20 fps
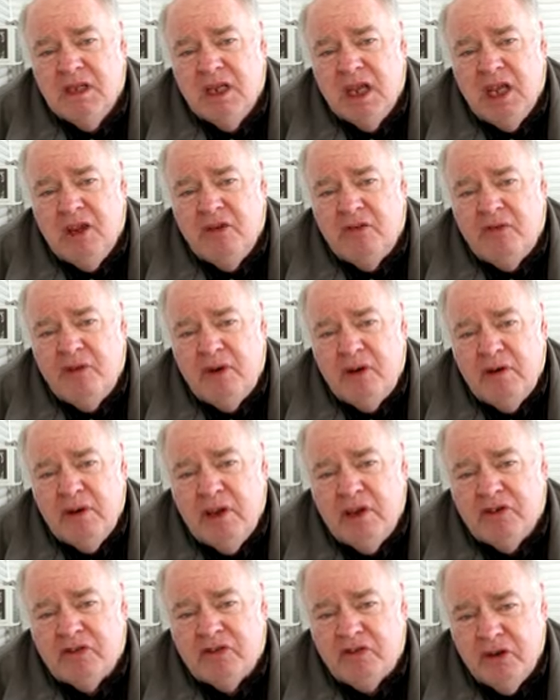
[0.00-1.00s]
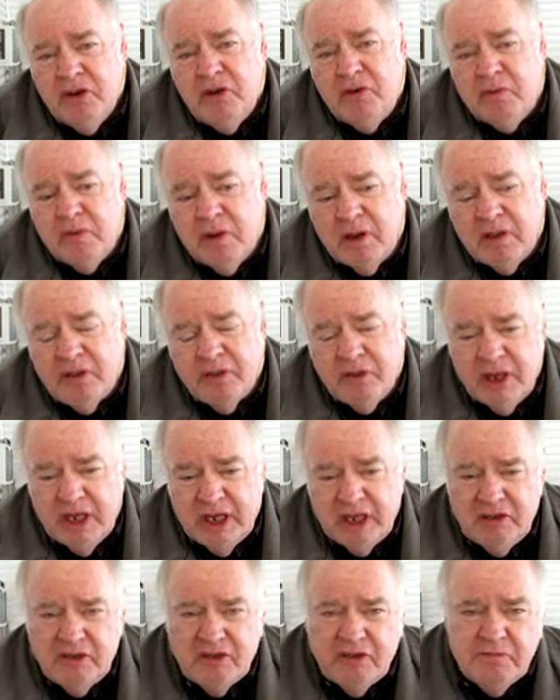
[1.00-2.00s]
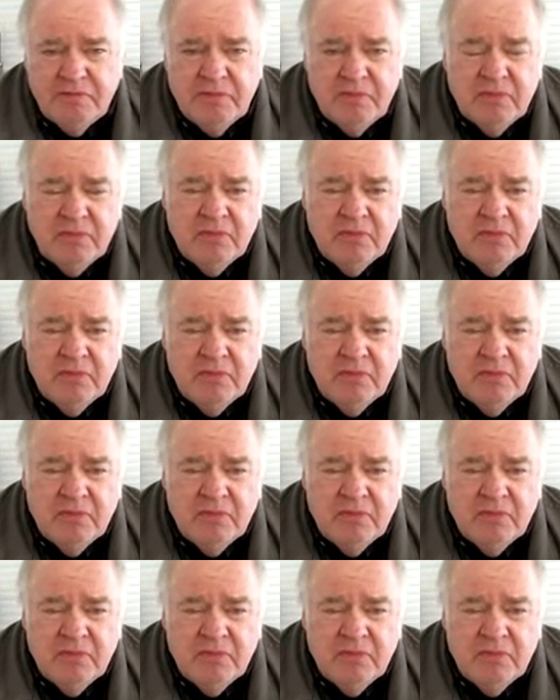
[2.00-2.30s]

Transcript: He's very astute with things.